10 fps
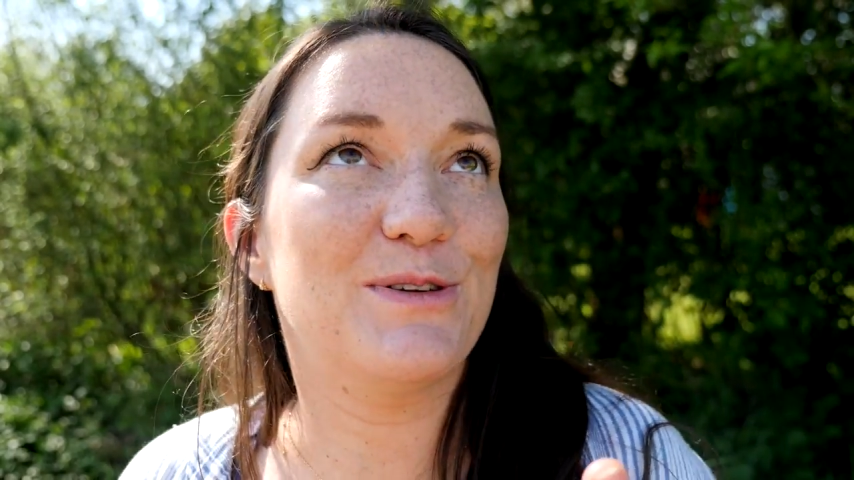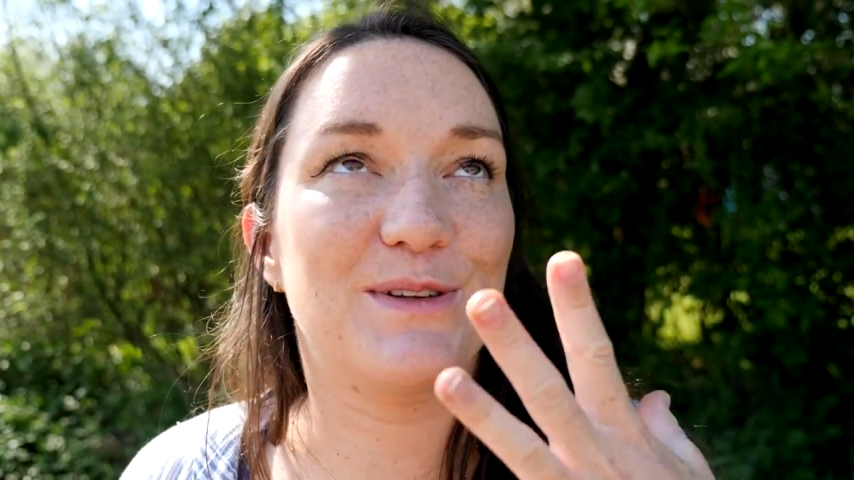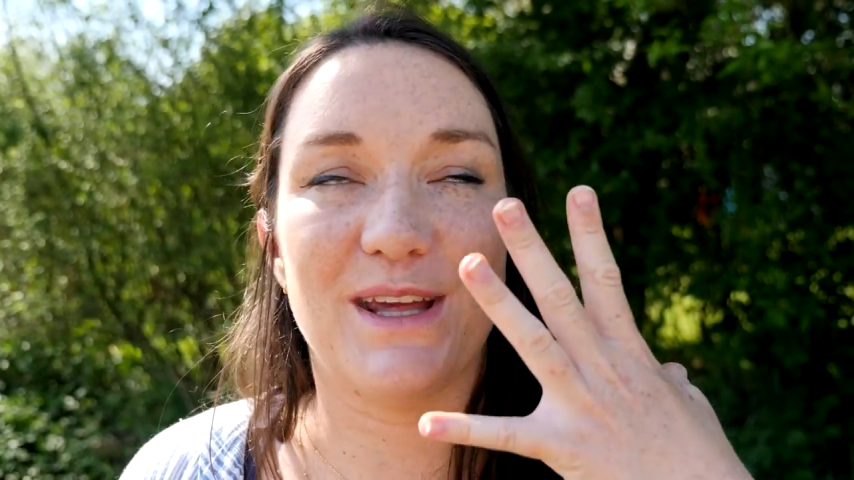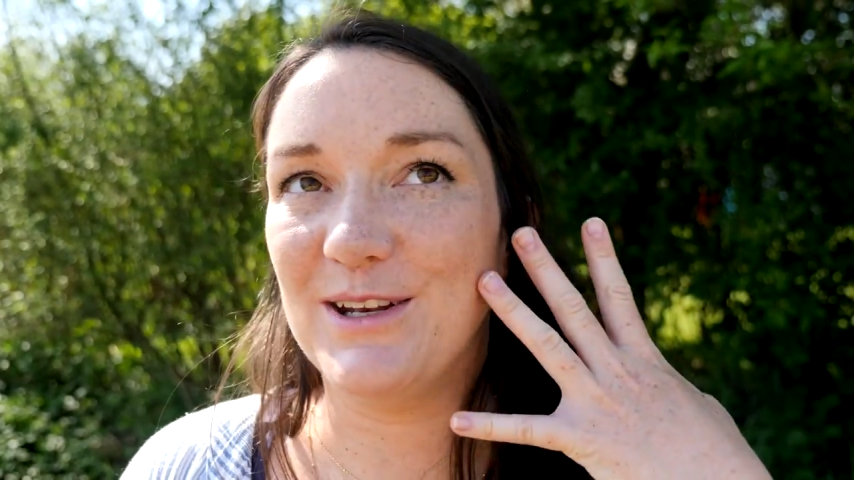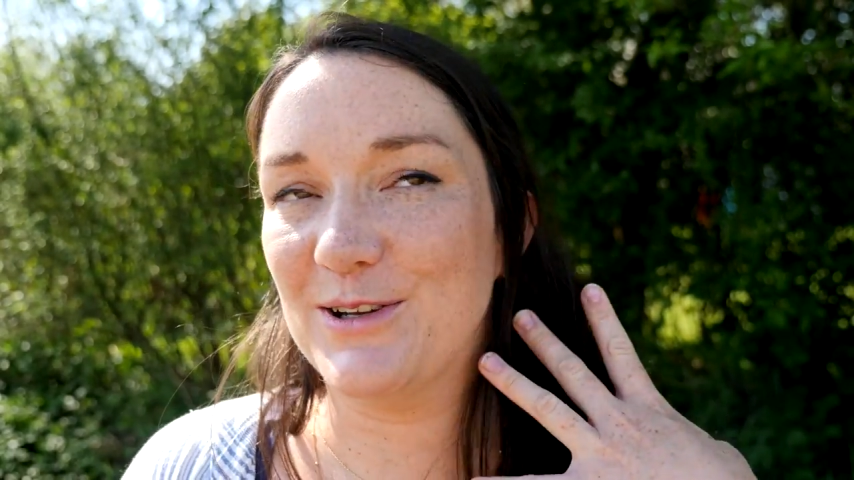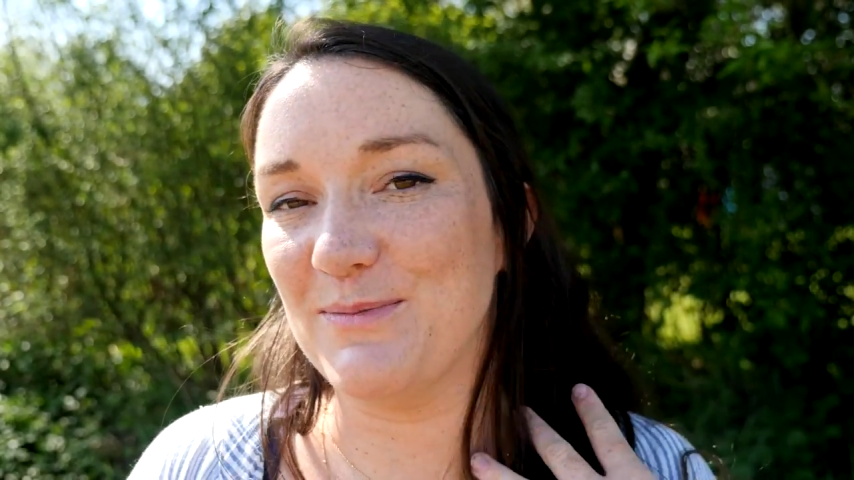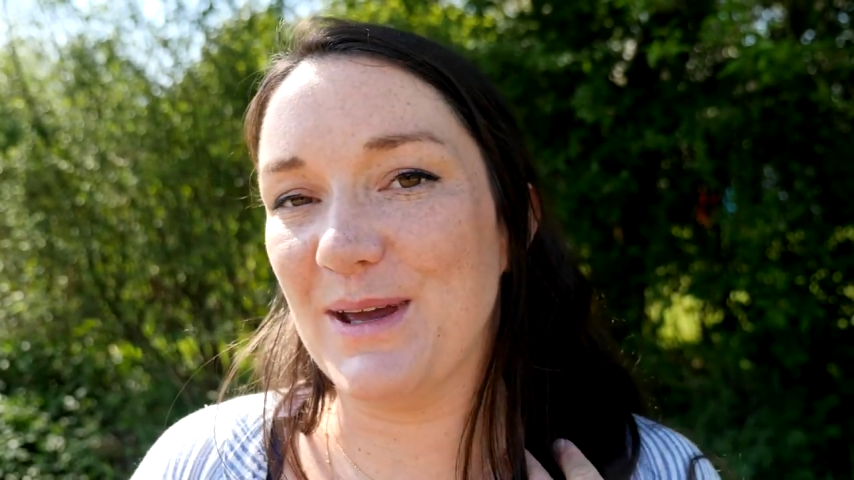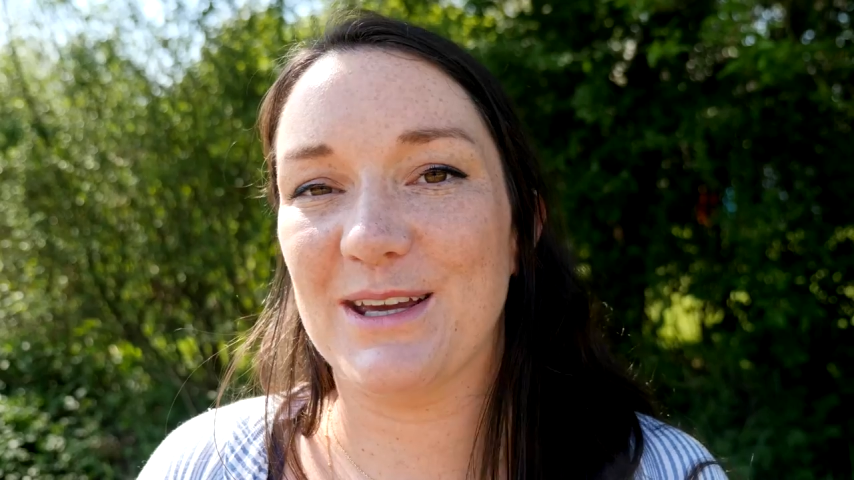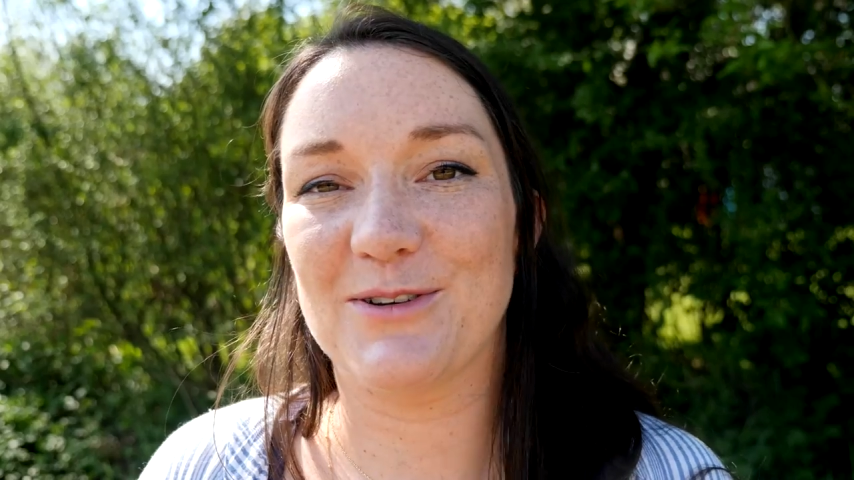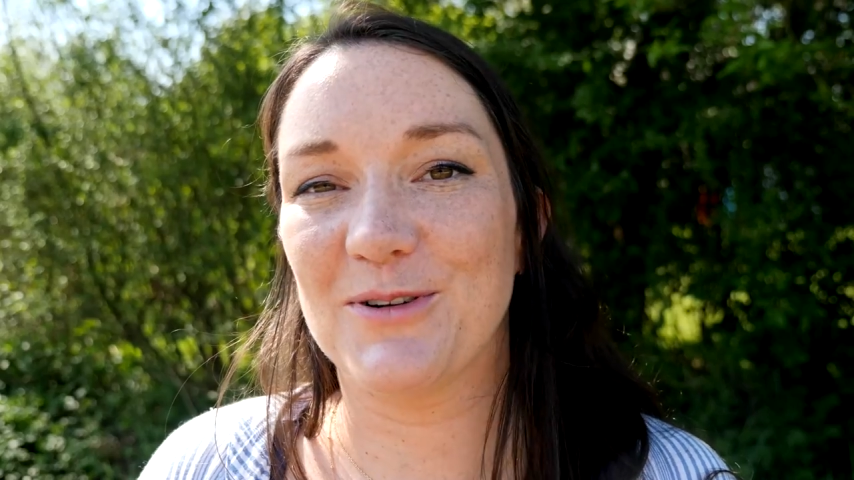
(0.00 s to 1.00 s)
skin and
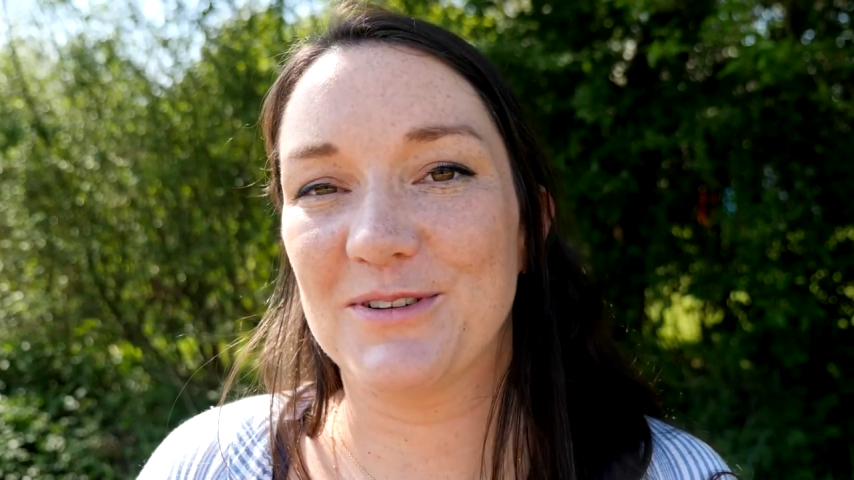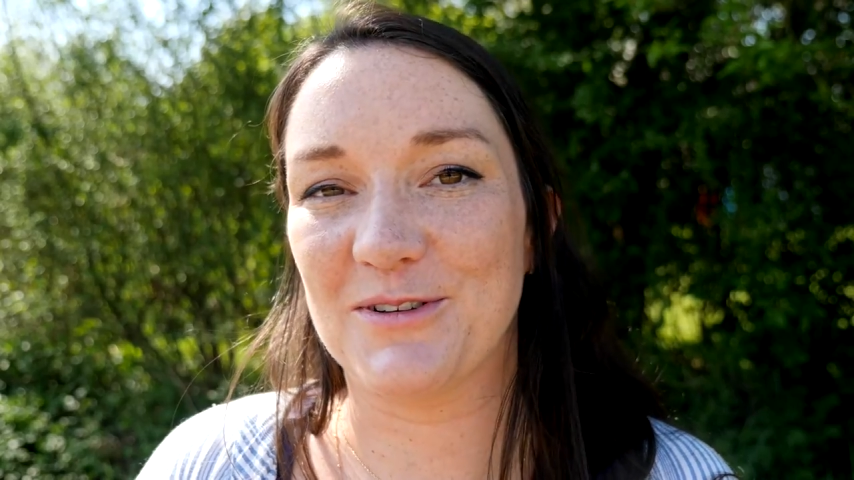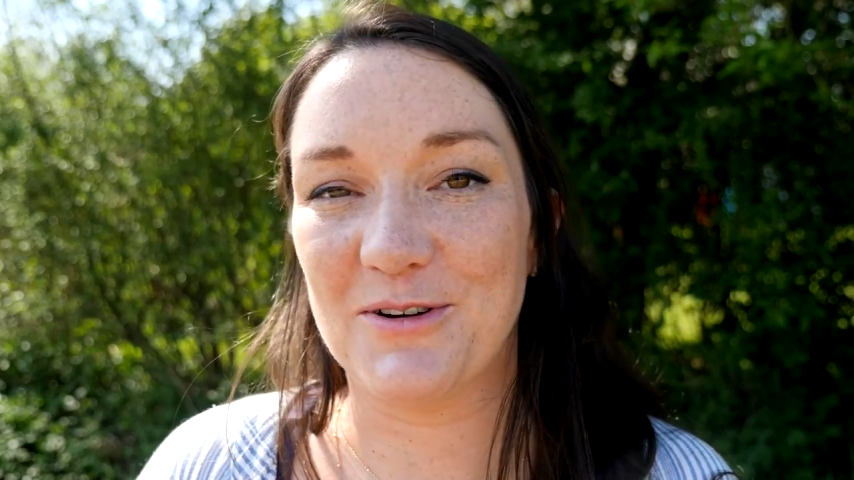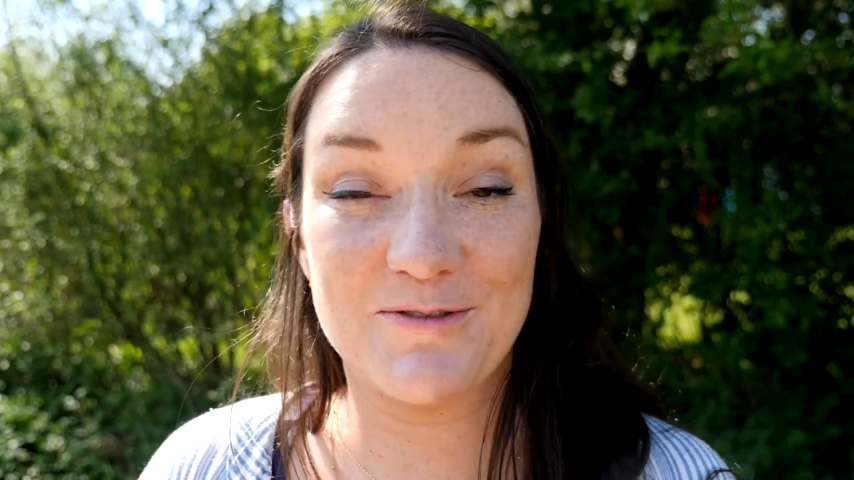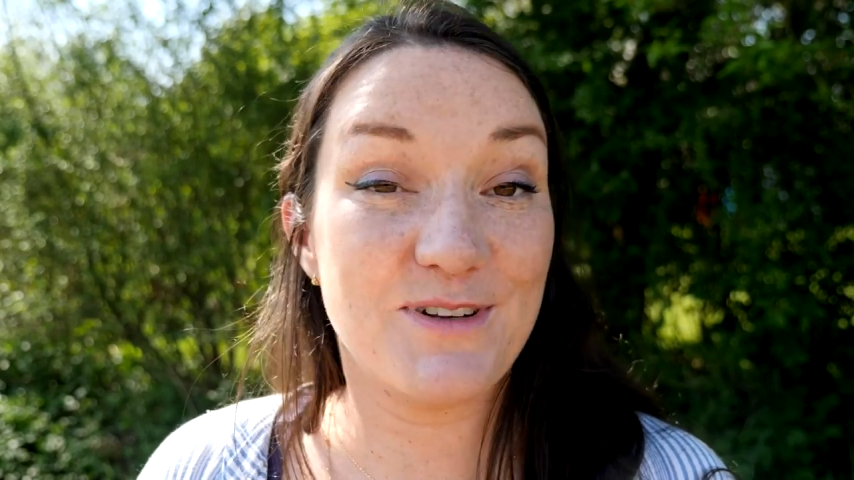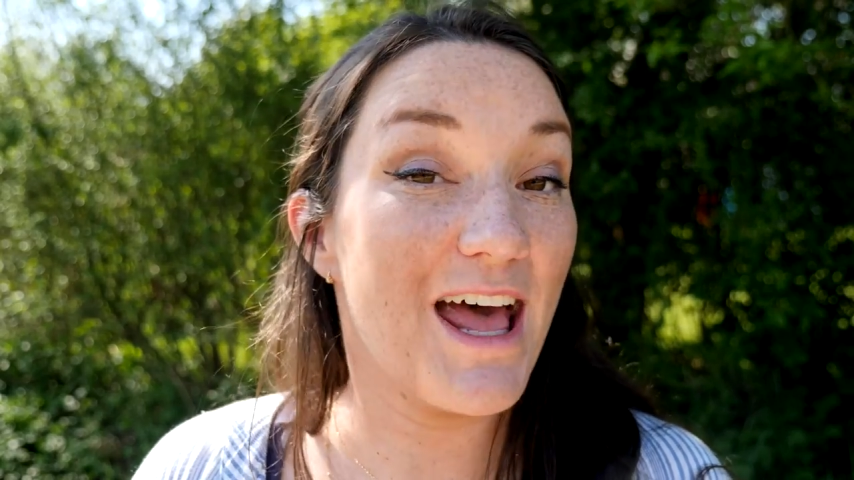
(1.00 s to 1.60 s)
make it all soft.